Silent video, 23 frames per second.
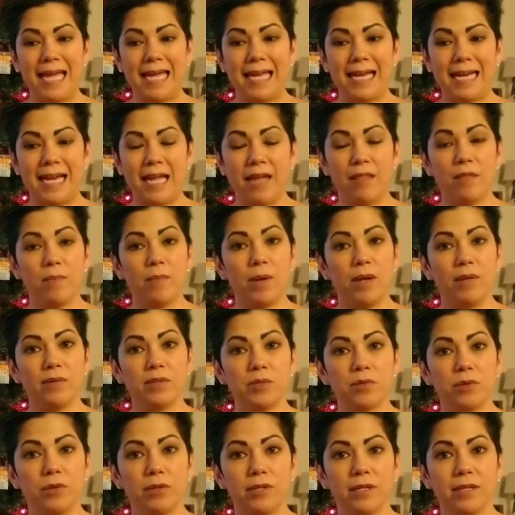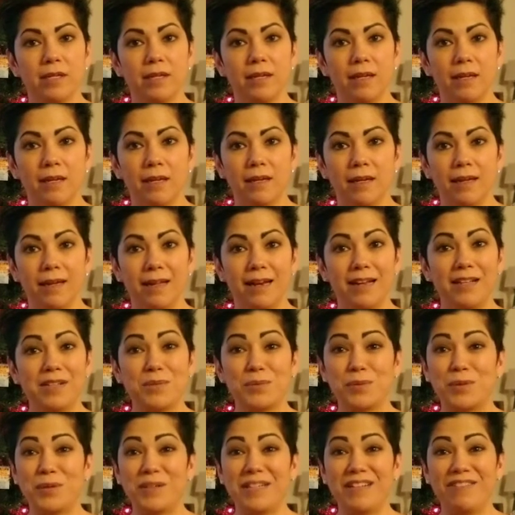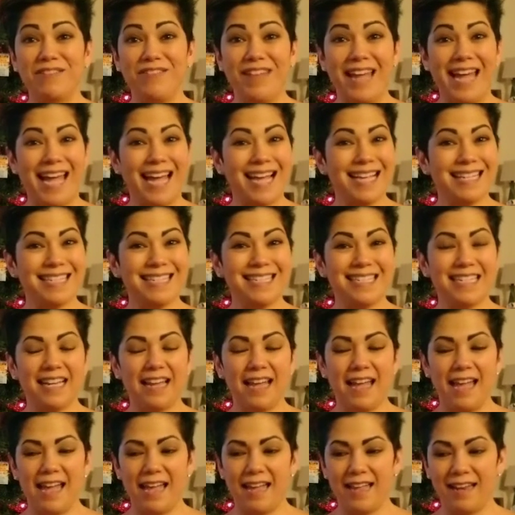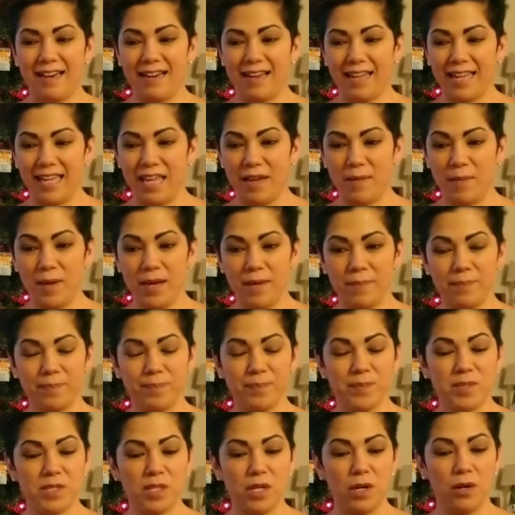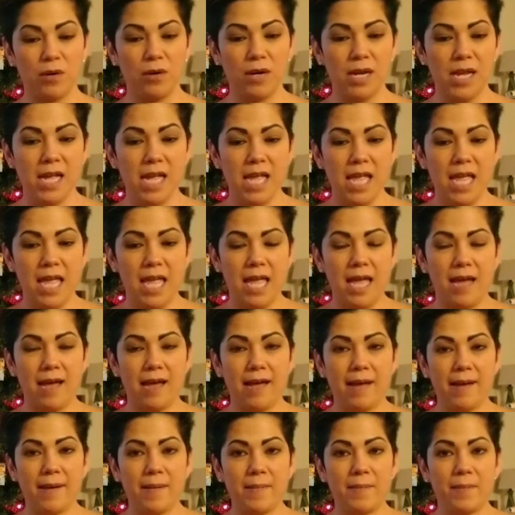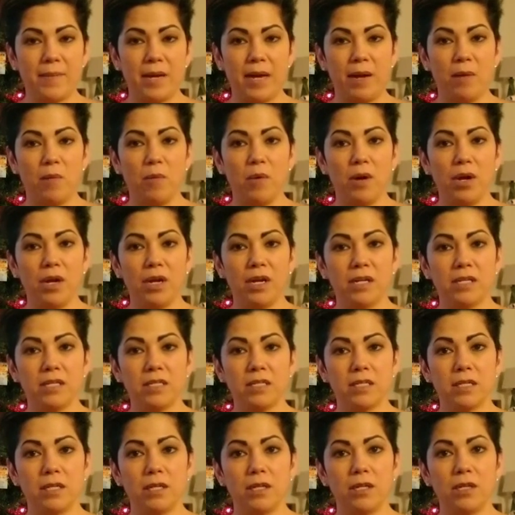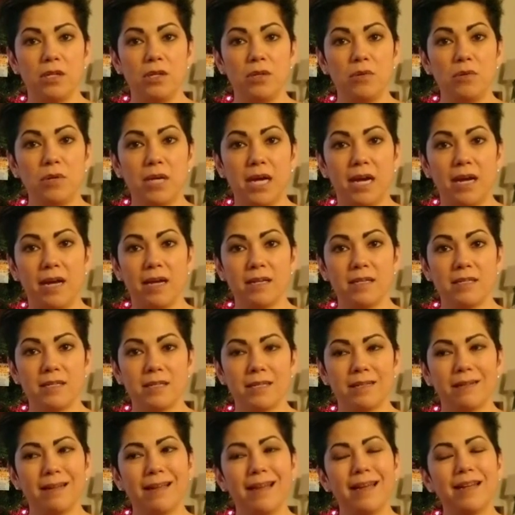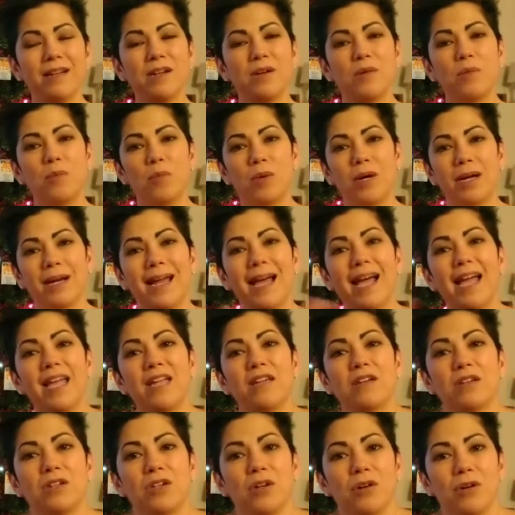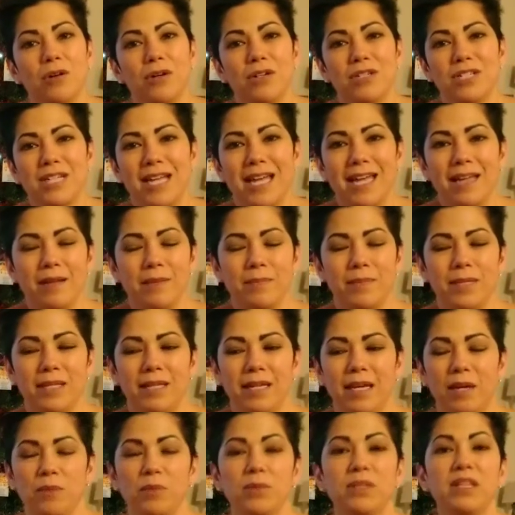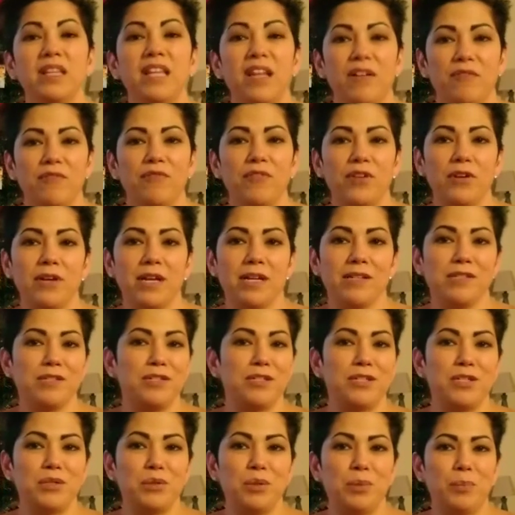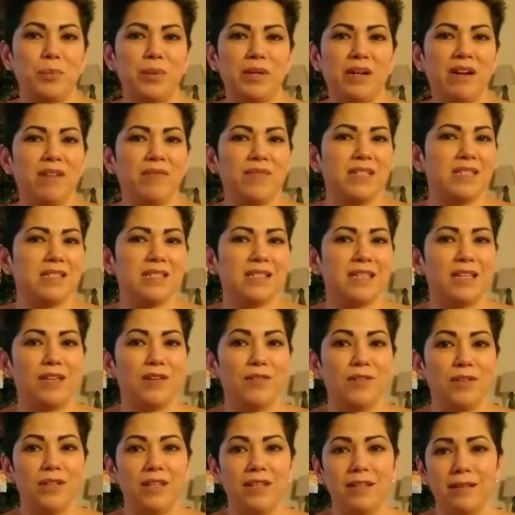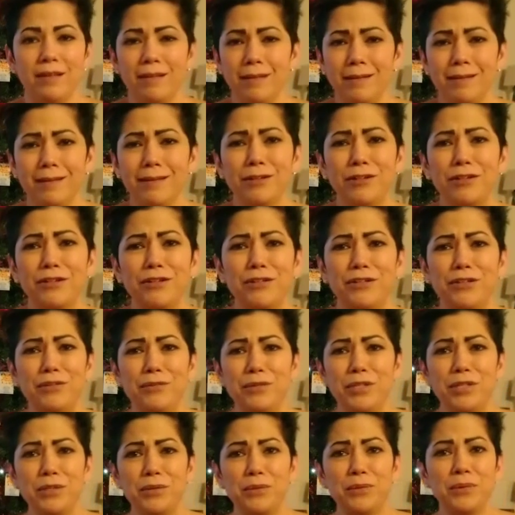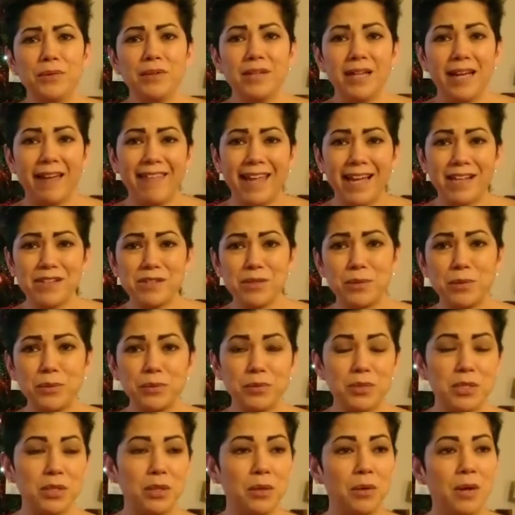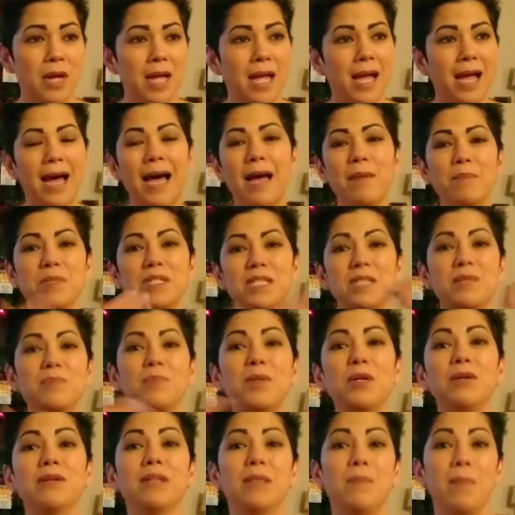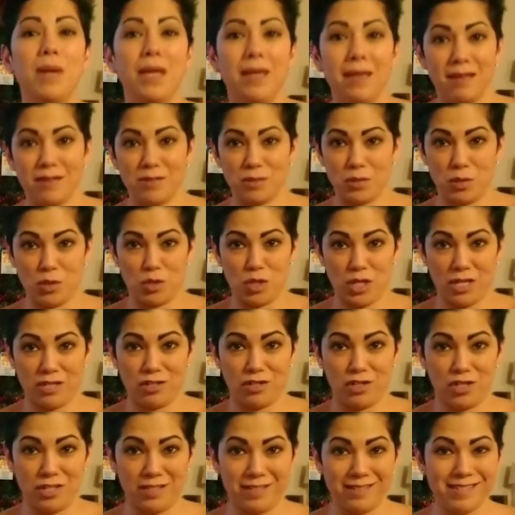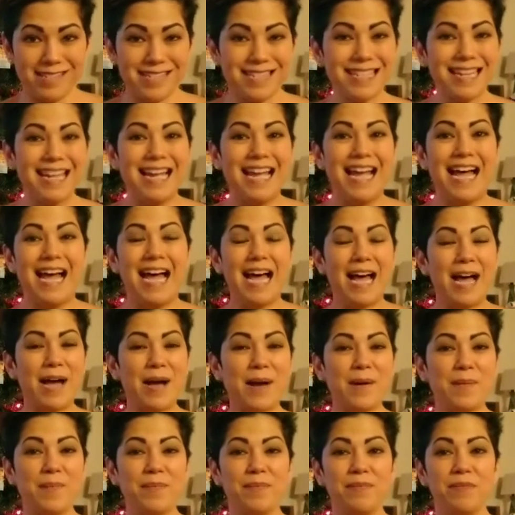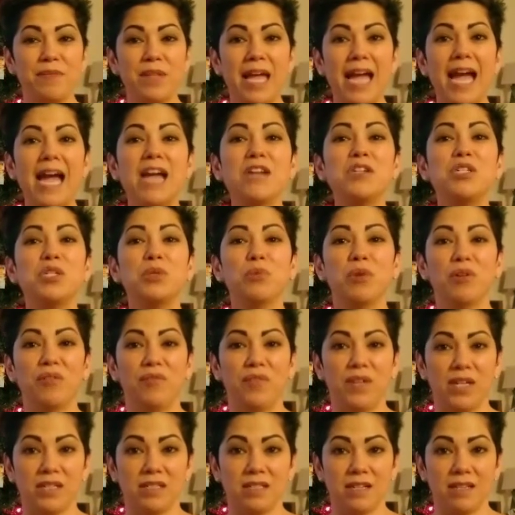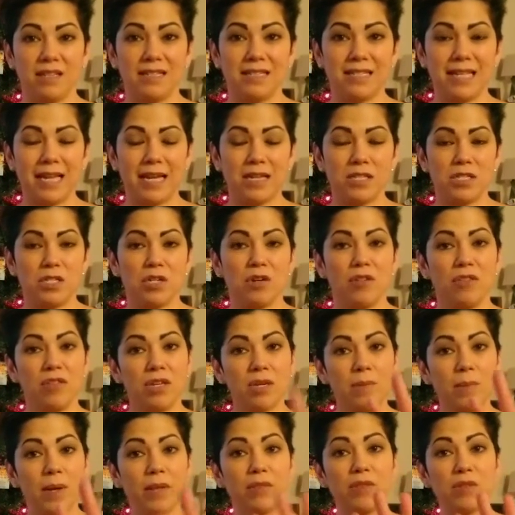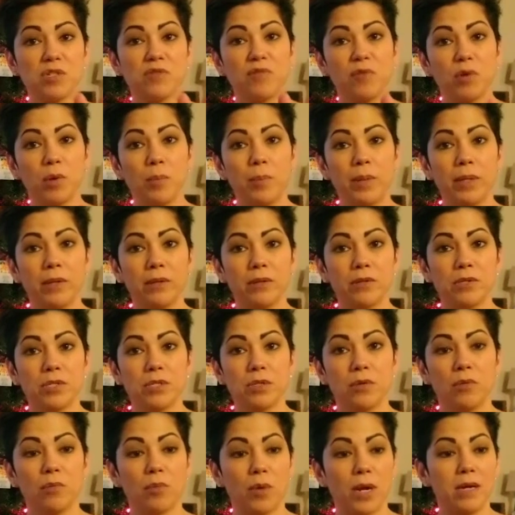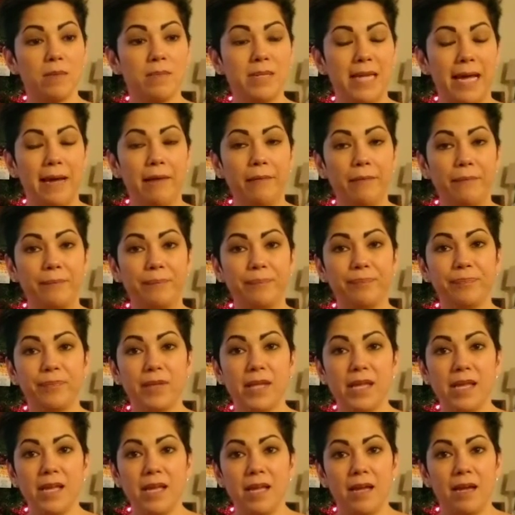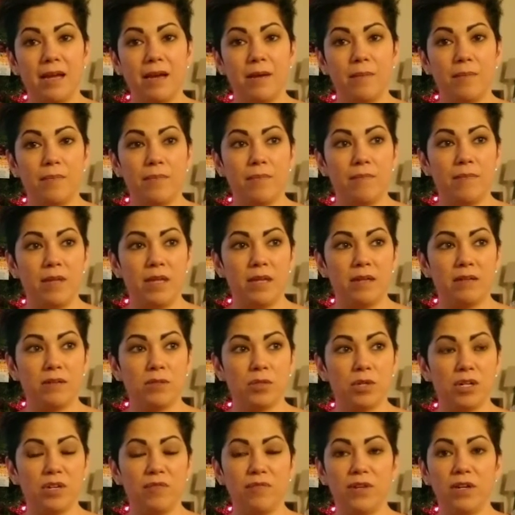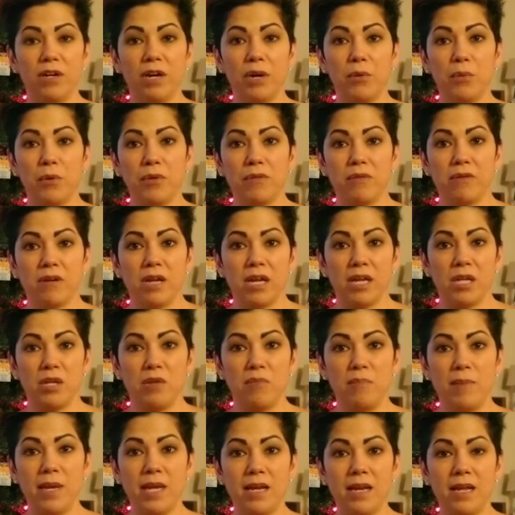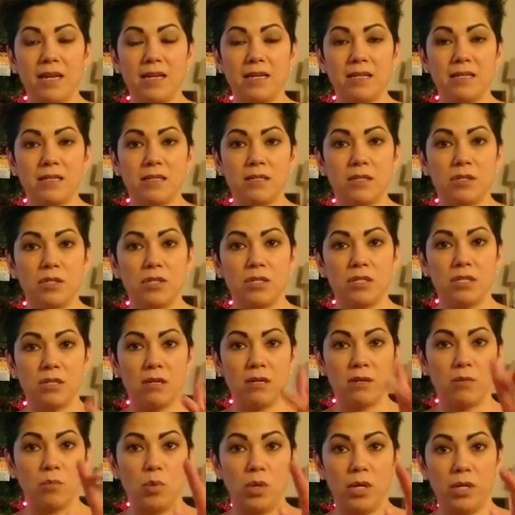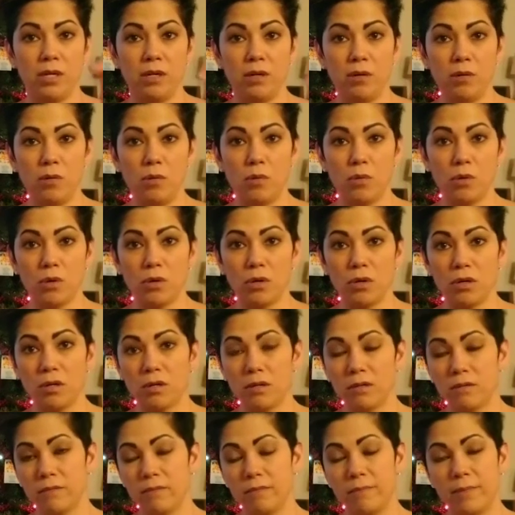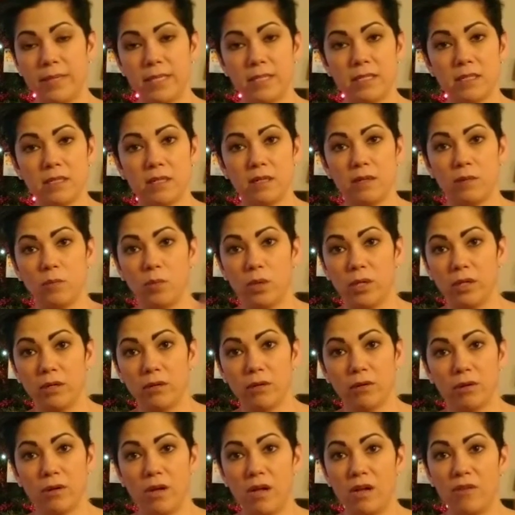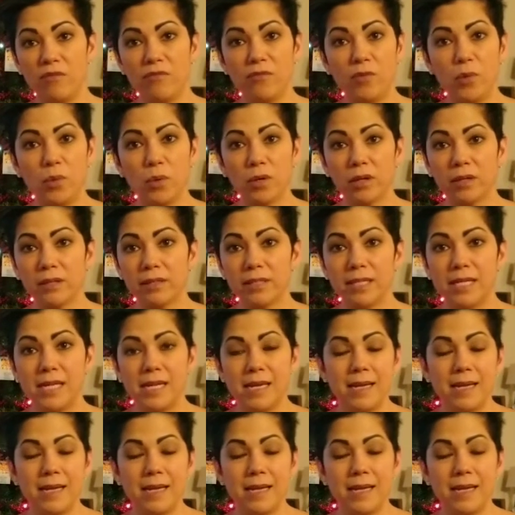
And now the ball is rolling, and it's rolling fast, and I can't wait. So, I want you guys, I don't want, I encourage, I mean, I would love for you guys to do it, but obviously, you're gonna do you, and that's cool too. I'm just merely making suggestions. As you reflect on this last year, think about those four pillars, write them down, and try to figure out whether or not you've made any decisions on one, or based on one, or all four.